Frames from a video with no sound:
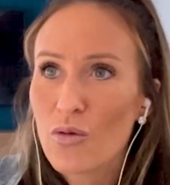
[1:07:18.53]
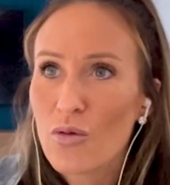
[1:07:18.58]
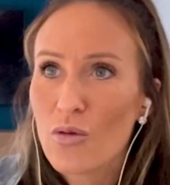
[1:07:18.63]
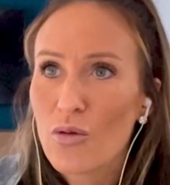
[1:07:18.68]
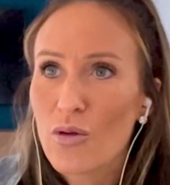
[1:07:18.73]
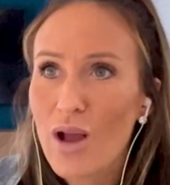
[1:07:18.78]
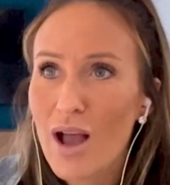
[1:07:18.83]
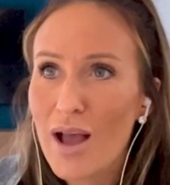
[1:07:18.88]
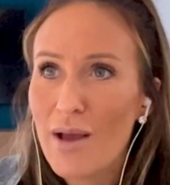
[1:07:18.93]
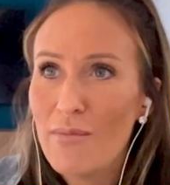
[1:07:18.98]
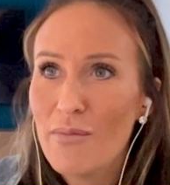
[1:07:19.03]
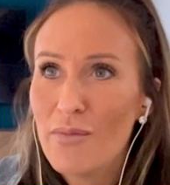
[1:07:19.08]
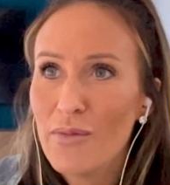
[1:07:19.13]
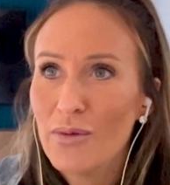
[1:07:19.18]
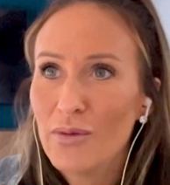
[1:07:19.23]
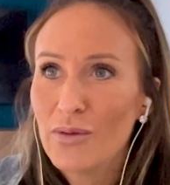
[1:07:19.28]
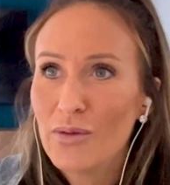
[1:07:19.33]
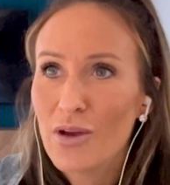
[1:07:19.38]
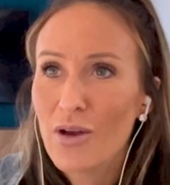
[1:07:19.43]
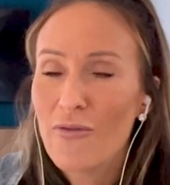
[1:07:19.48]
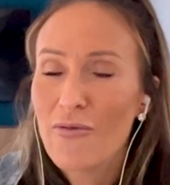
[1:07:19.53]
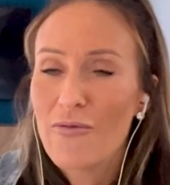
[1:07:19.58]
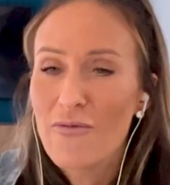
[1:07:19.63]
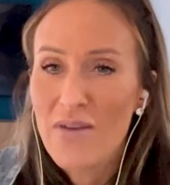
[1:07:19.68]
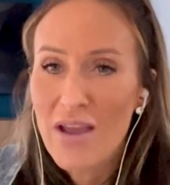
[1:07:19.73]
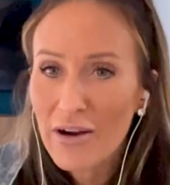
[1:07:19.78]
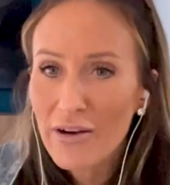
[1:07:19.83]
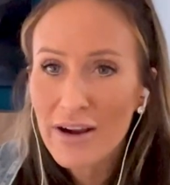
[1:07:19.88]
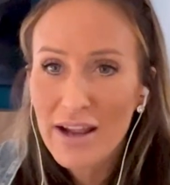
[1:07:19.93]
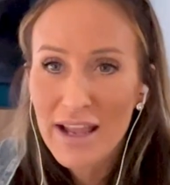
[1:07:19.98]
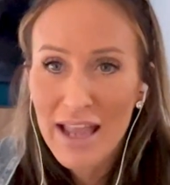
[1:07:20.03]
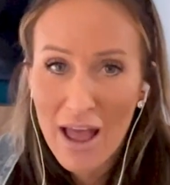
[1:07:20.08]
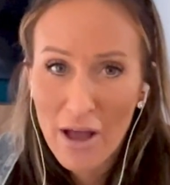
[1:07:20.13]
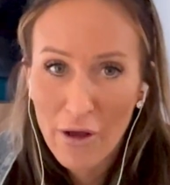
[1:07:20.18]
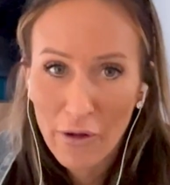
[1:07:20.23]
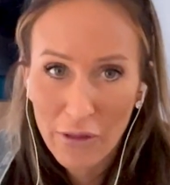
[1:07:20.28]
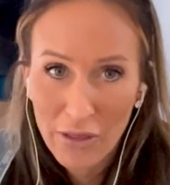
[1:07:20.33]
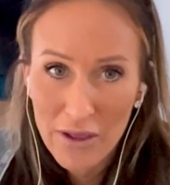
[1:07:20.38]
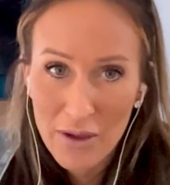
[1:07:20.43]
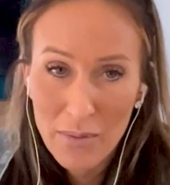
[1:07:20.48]
am a very
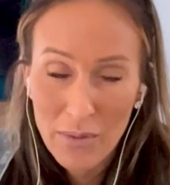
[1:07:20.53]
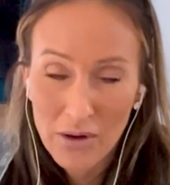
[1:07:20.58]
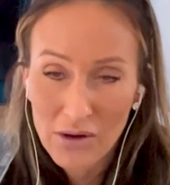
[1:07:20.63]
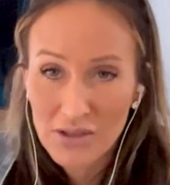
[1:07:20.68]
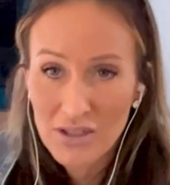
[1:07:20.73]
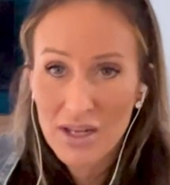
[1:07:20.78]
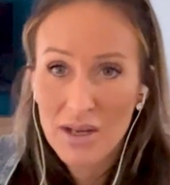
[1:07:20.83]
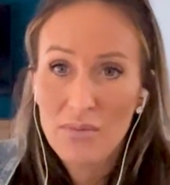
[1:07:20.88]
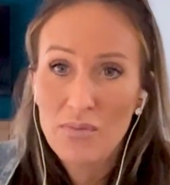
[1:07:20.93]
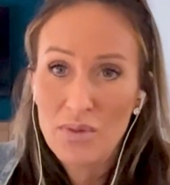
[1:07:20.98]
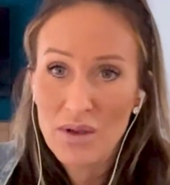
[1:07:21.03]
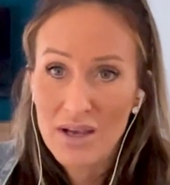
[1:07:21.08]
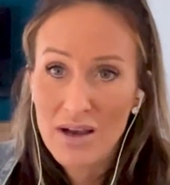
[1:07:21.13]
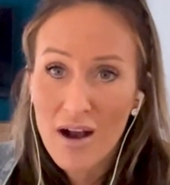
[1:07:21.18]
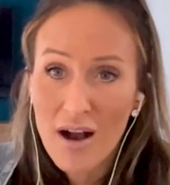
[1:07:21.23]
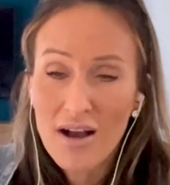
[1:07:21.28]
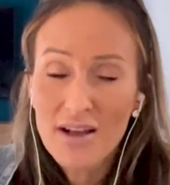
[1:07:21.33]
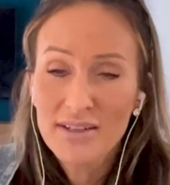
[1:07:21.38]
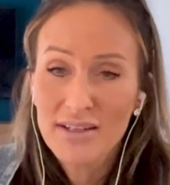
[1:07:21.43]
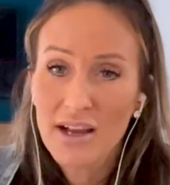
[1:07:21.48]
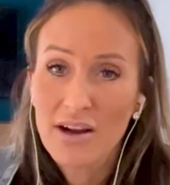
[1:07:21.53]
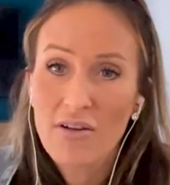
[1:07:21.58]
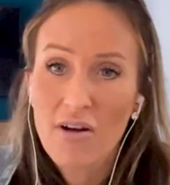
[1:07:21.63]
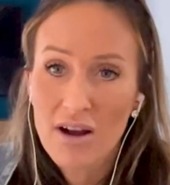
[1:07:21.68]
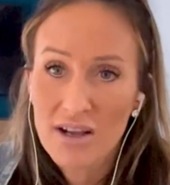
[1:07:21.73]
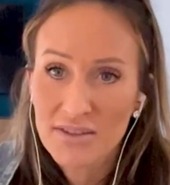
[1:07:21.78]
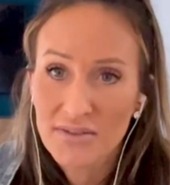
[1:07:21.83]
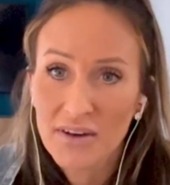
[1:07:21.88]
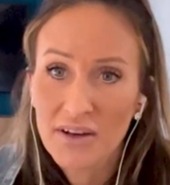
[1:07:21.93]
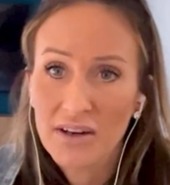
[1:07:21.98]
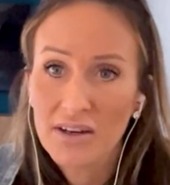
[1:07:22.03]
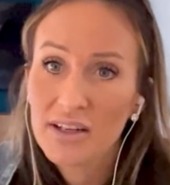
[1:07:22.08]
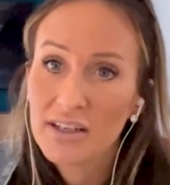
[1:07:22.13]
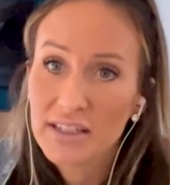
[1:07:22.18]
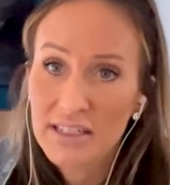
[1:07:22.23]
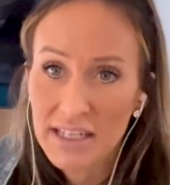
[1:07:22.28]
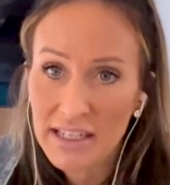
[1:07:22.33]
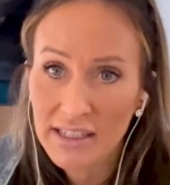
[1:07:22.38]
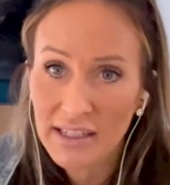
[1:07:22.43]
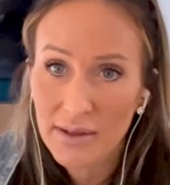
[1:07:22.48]
healthy person because I CrossFit on a
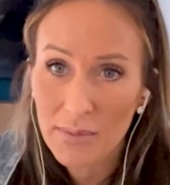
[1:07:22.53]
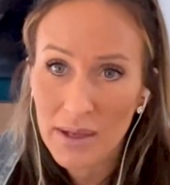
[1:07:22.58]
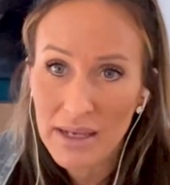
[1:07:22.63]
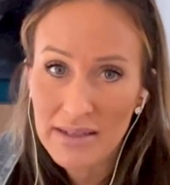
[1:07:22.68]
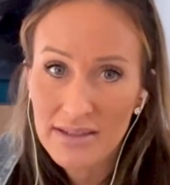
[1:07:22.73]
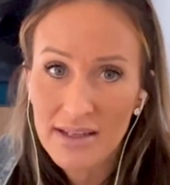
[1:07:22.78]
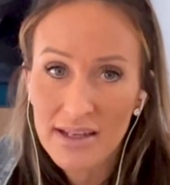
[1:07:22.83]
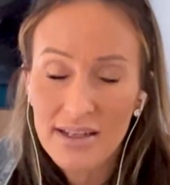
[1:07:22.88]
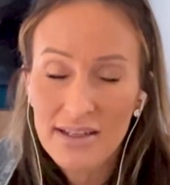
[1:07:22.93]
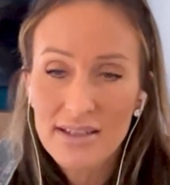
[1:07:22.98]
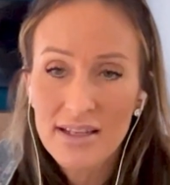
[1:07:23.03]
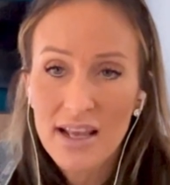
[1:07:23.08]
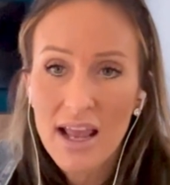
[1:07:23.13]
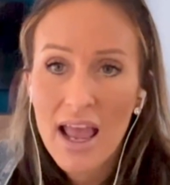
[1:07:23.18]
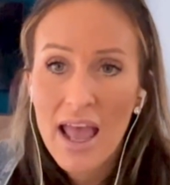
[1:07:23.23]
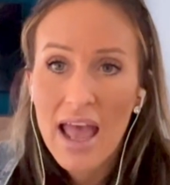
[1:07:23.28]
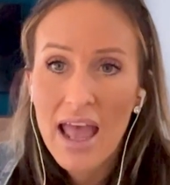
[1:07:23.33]
daily basis,